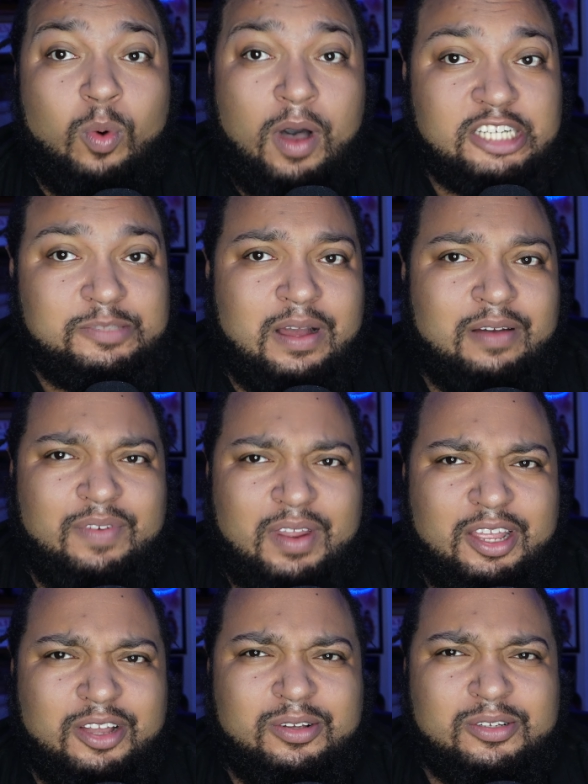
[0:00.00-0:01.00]
watch my
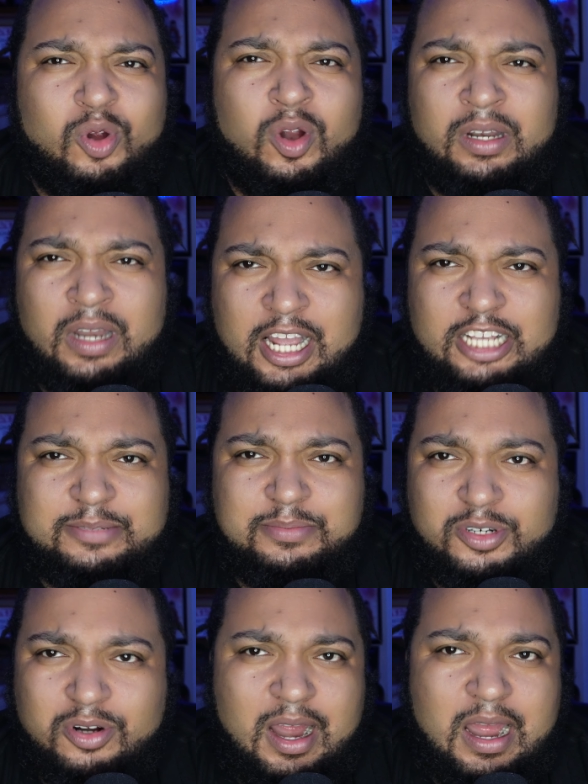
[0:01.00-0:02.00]
videos are not
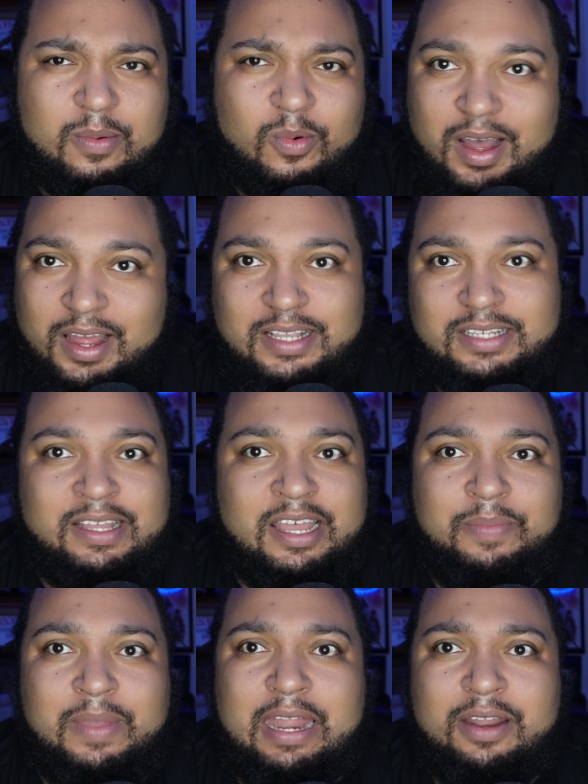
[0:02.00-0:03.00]
subscribed. Why is that,
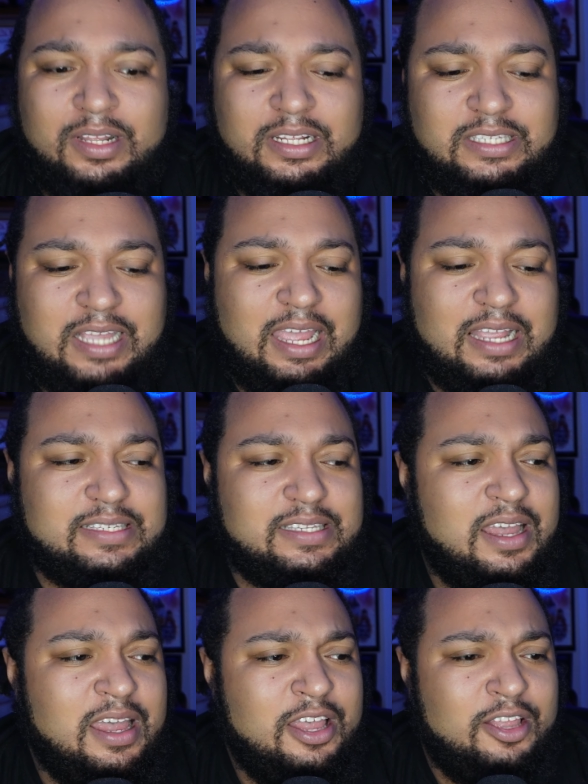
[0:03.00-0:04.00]
man? It only takes,
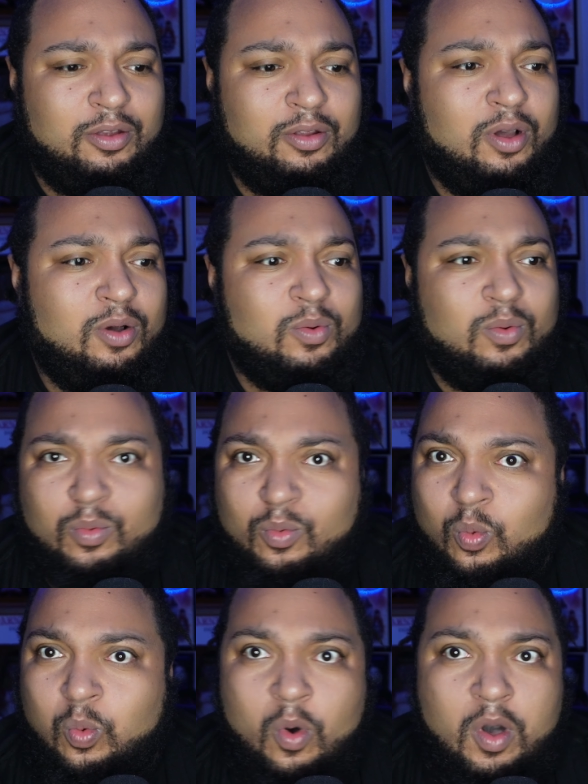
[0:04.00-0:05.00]

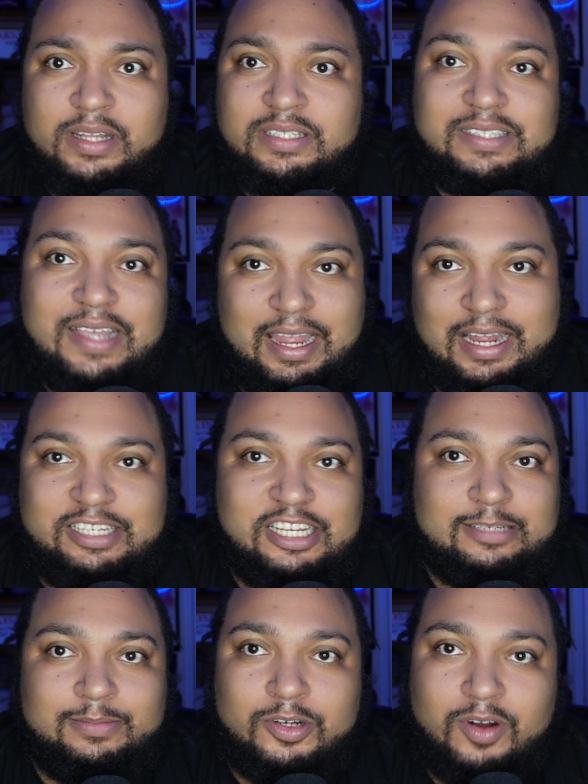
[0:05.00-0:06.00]
1 second to
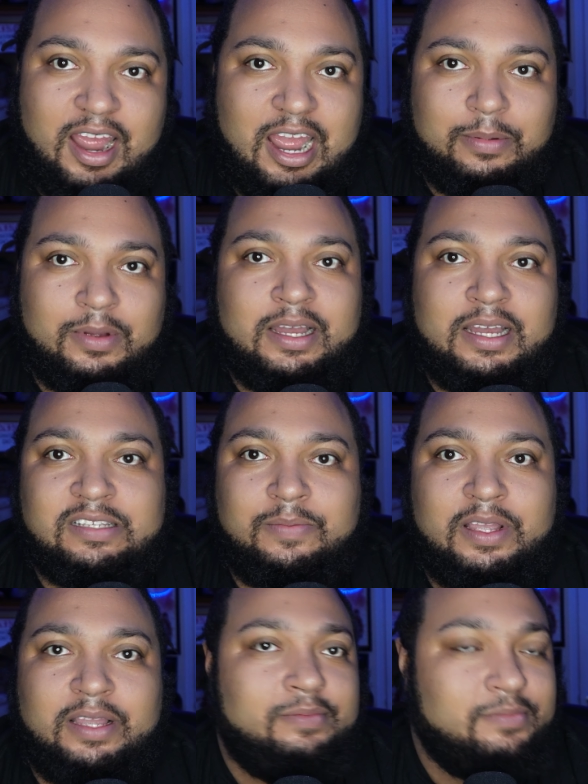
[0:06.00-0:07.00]
subscribe, guys. I
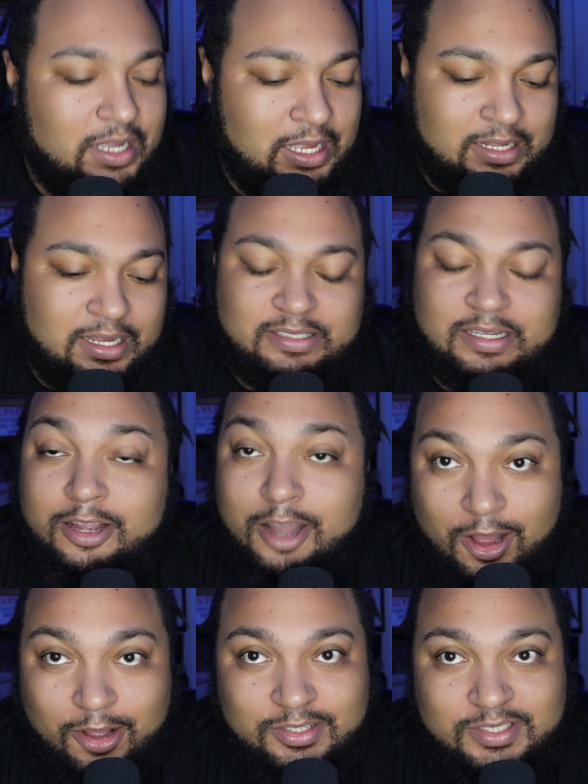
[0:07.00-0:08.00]
mean, it doesn't
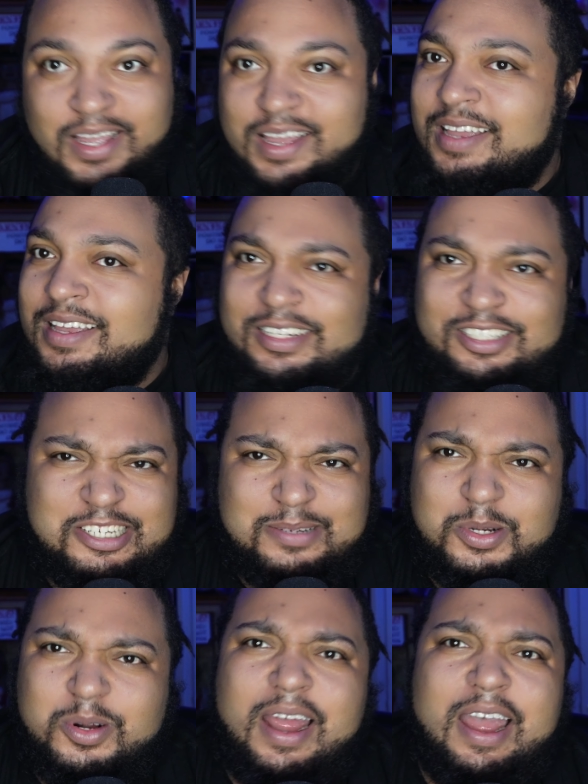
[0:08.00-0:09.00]
cost. Just
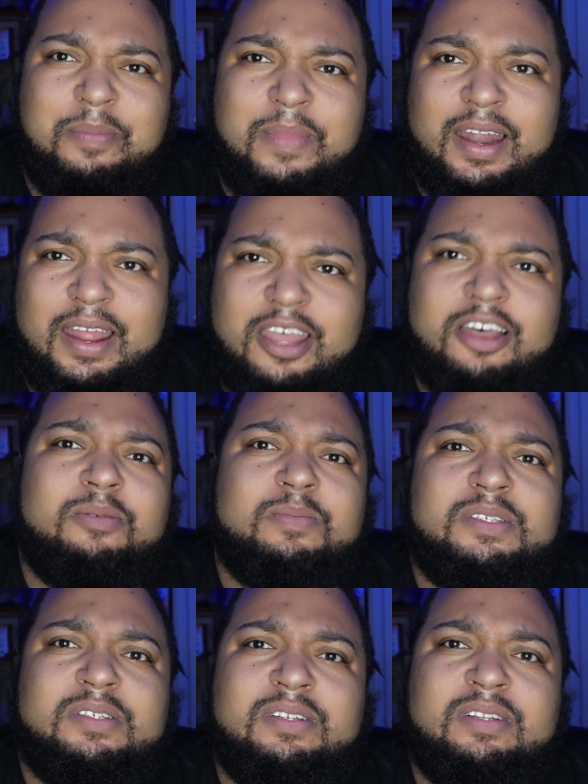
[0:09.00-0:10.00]
subscribe, man. It
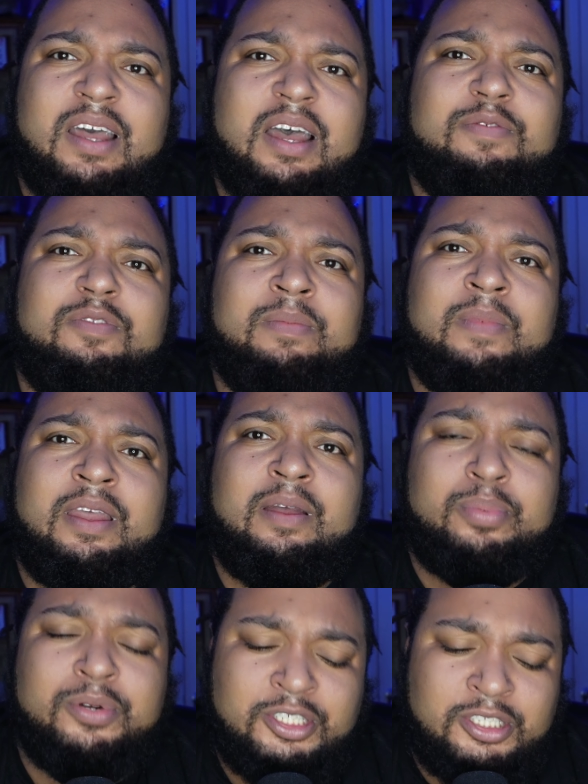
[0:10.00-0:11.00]
helps. Definitely, man.
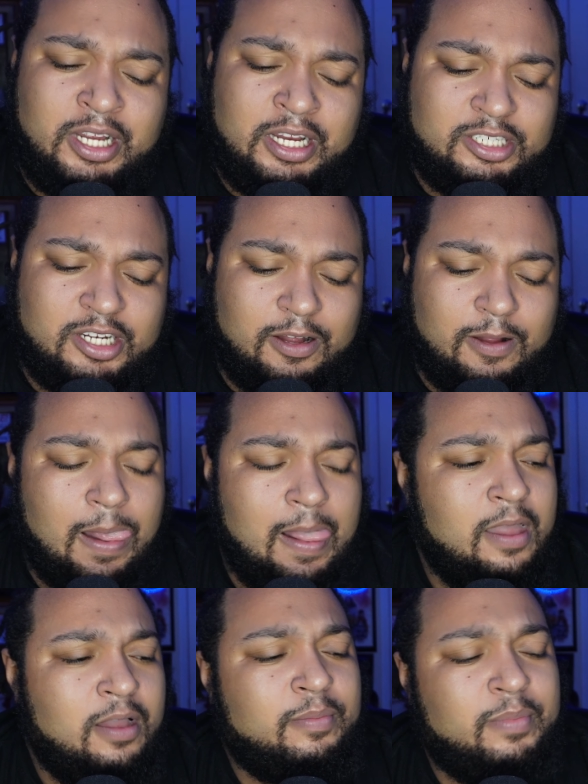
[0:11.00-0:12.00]
Appreciate y'all.
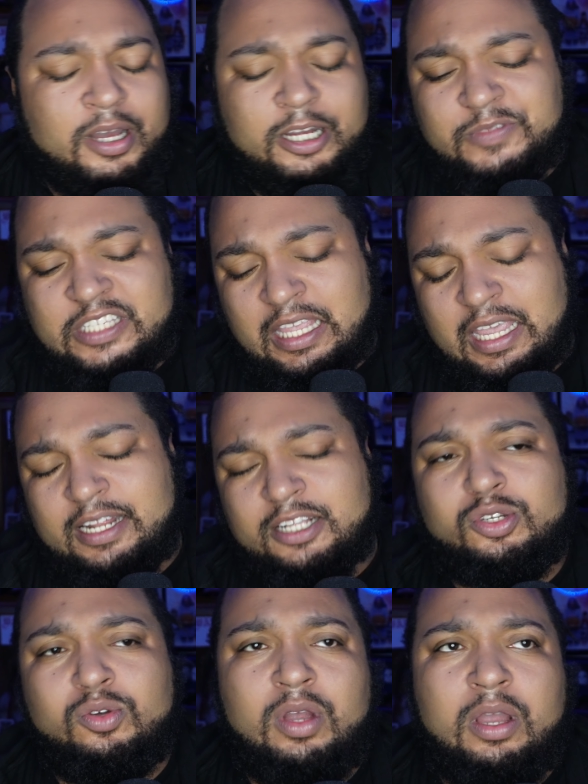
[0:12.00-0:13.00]
But to get
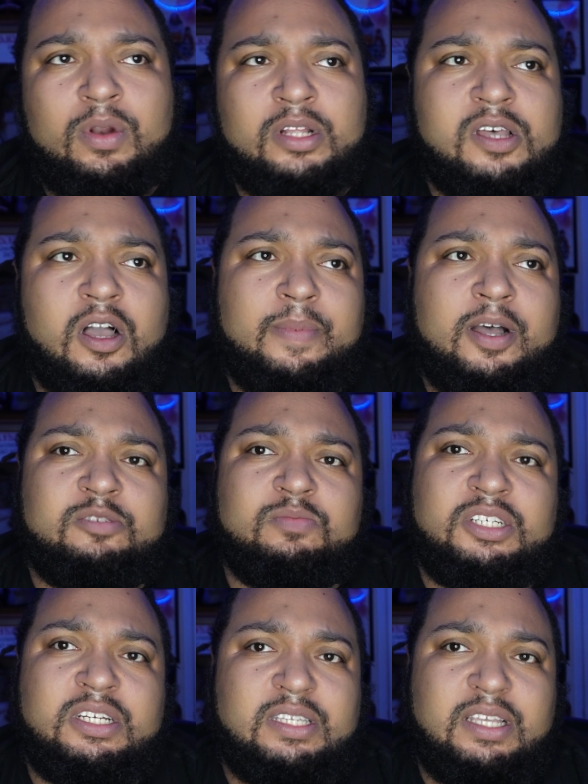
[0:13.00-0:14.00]
into it, I want to talk about some
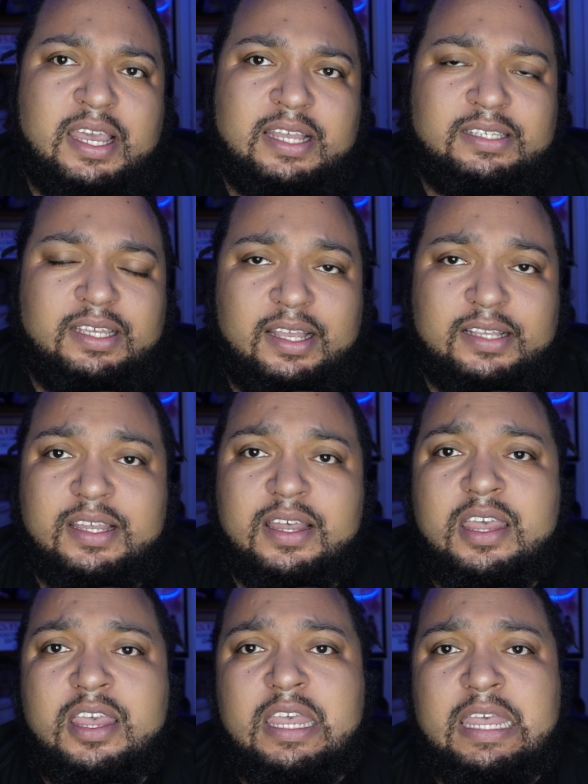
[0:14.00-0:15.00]
GTA 6.
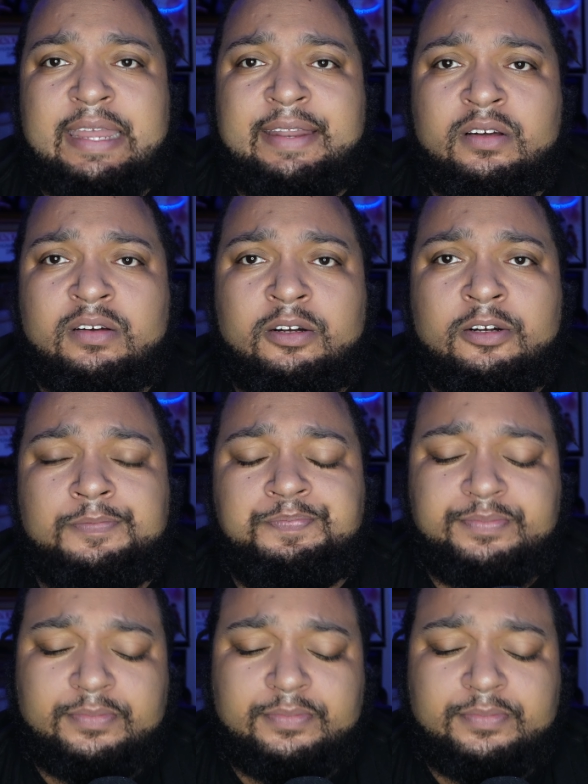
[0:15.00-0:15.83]
And to